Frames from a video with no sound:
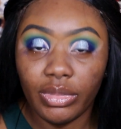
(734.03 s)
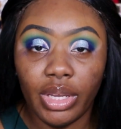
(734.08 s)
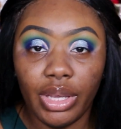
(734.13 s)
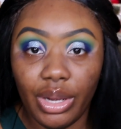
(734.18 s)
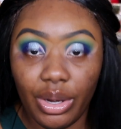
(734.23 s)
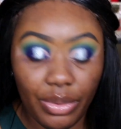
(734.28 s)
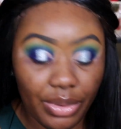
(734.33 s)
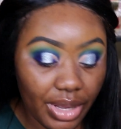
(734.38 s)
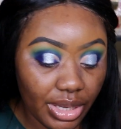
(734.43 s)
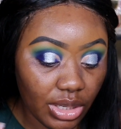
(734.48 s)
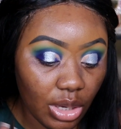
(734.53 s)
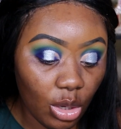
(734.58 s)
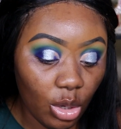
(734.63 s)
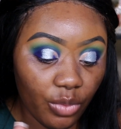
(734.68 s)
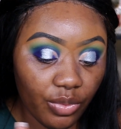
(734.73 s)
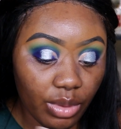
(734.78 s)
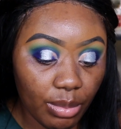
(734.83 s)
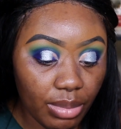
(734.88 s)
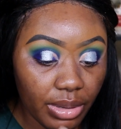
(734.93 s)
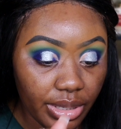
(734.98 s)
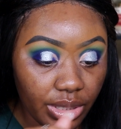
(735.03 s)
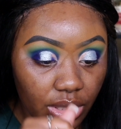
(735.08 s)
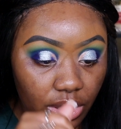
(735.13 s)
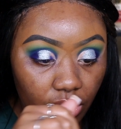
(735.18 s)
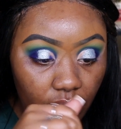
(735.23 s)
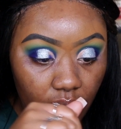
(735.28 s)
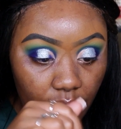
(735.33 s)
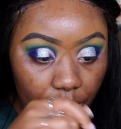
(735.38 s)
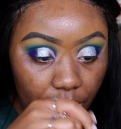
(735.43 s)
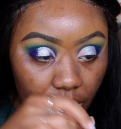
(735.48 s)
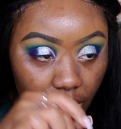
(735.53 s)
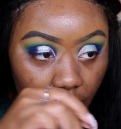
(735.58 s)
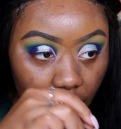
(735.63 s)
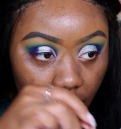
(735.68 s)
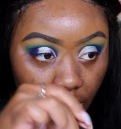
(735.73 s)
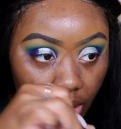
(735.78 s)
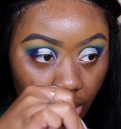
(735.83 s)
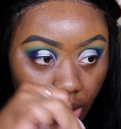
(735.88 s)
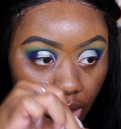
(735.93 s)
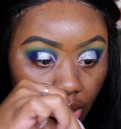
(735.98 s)
you know, it gets all over the place. So let me
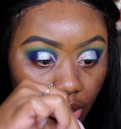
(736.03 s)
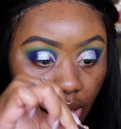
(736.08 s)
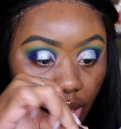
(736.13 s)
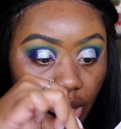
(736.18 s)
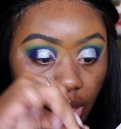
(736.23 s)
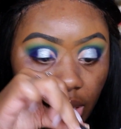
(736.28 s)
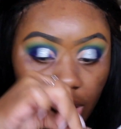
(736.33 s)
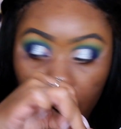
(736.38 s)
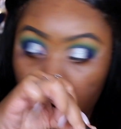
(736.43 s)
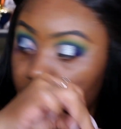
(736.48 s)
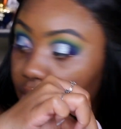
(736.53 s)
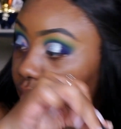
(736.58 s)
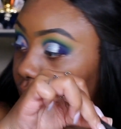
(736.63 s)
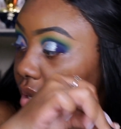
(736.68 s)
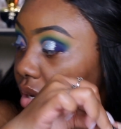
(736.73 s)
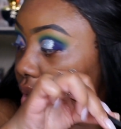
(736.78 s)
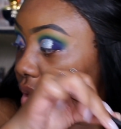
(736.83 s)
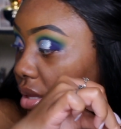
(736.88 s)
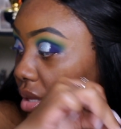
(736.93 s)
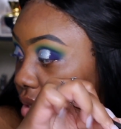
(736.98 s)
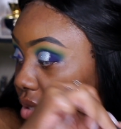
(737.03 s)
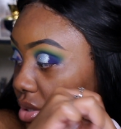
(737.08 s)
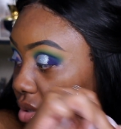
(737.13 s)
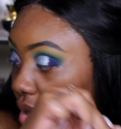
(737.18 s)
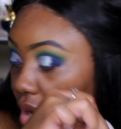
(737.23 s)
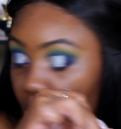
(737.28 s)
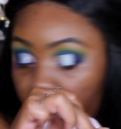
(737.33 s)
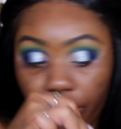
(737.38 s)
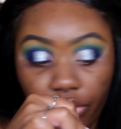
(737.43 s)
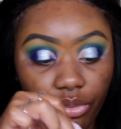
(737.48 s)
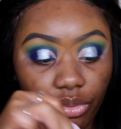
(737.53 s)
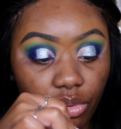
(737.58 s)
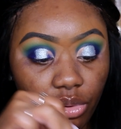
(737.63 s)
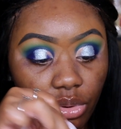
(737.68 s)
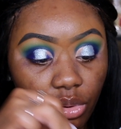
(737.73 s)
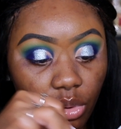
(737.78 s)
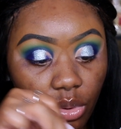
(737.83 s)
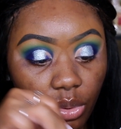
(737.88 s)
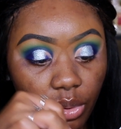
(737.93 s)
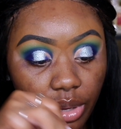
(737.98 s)
clean this off real
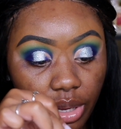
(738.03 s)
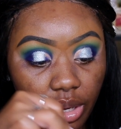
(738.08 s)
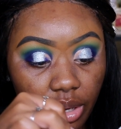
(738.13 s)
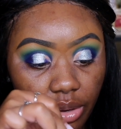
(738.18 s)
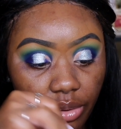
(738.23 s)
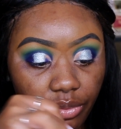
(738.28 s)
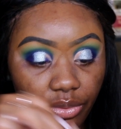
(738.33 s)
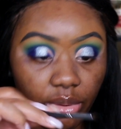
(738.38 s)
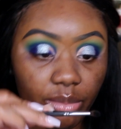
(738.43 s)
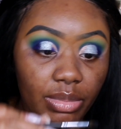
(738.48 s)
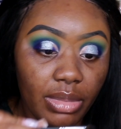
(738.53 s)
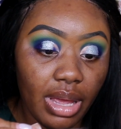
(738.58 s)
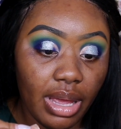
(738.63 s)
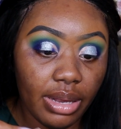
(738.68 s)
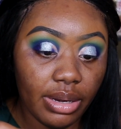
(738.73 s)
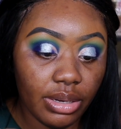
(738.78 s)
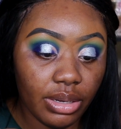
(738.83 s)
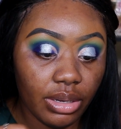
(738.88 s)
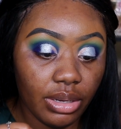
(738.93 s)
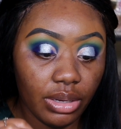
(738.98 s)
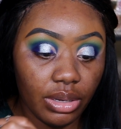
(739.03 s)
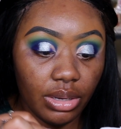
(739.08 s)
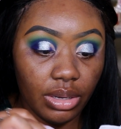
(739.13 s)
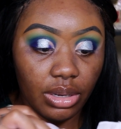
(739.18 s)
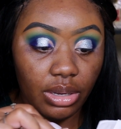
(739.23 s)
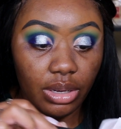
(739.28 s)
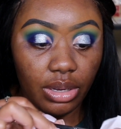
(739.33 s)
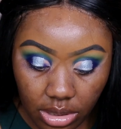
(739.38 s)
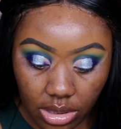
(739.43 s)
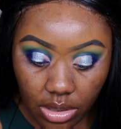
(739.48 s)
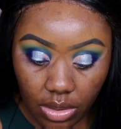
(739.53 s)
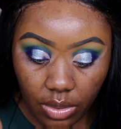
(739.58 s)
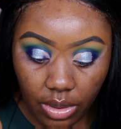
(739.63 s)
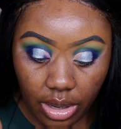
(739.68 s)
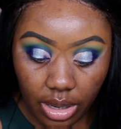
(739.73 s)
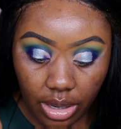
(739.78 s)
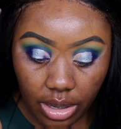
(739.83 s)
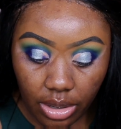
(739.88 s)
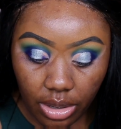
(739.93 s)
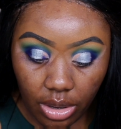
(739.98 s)
quick from that. Let's go
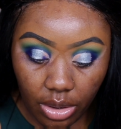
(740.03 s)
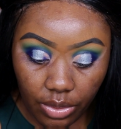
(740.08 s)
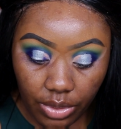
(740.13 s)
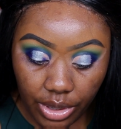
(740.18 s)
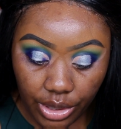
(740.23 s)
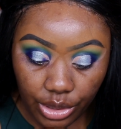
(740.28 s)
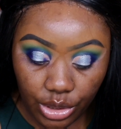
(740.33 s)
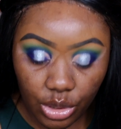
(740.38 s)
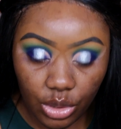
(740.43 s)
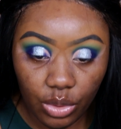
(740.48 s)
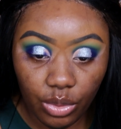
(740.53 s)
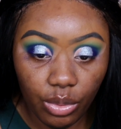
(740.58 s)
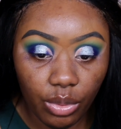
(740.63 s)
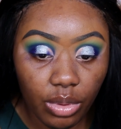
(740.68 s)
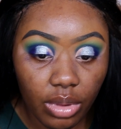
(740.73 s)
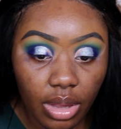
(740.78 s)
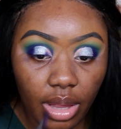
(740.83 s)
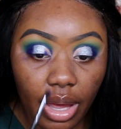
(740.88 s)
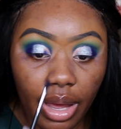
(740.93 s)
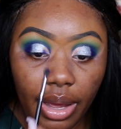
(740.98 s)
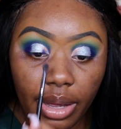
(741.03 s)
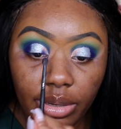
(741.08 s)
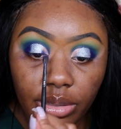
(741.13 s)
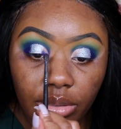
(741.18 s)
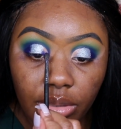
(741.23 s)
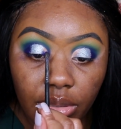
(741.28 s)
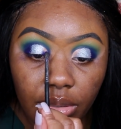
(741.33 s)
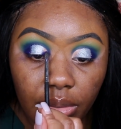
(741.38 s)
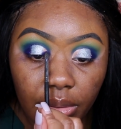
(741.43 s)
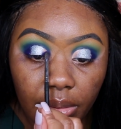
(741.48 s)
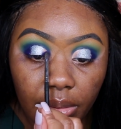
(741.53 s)
ahead and go into that.